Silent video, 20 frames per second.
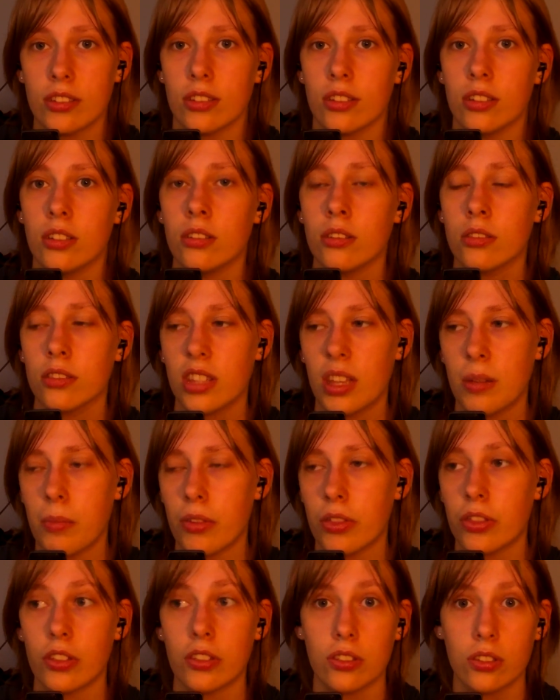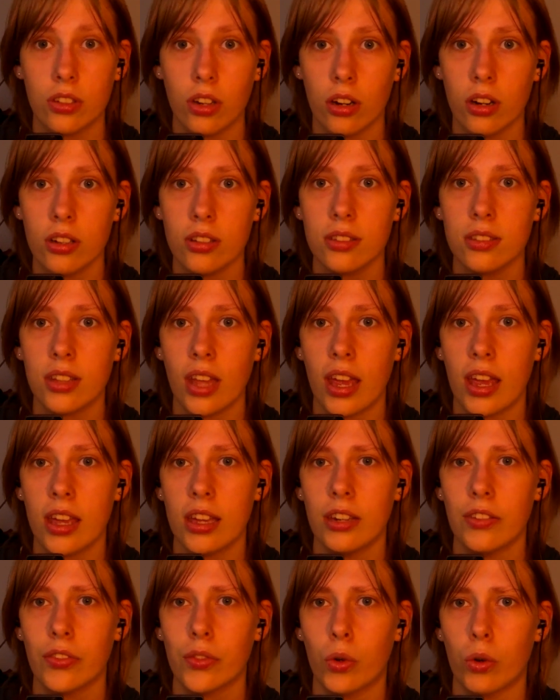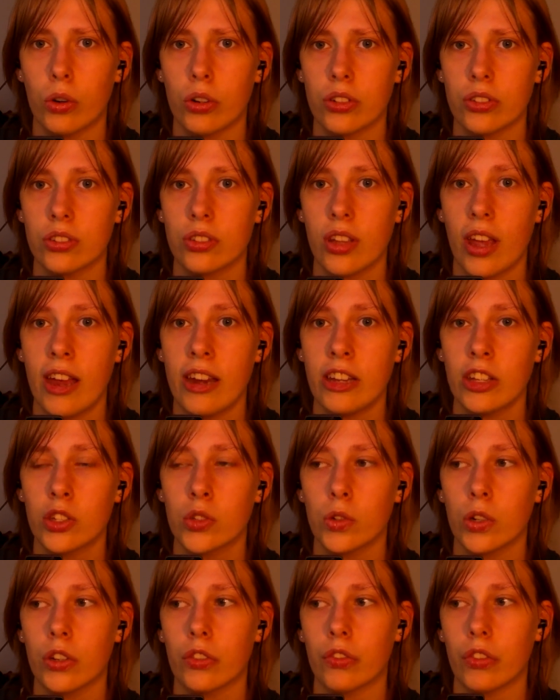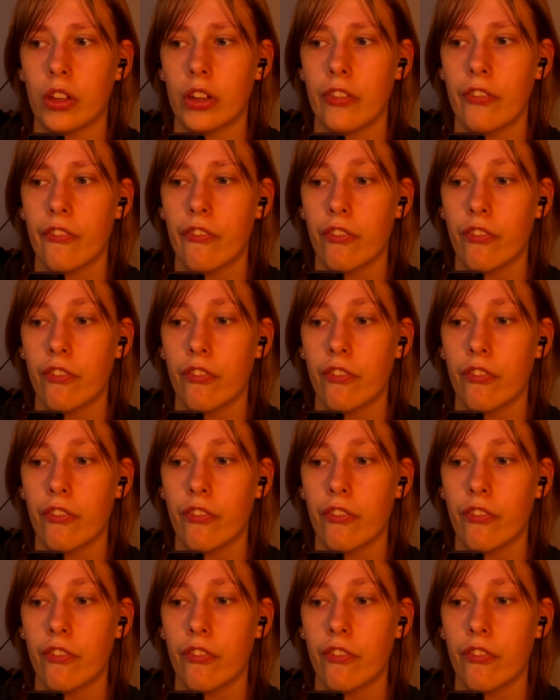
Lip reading: same with the skirts, and of course any sort of like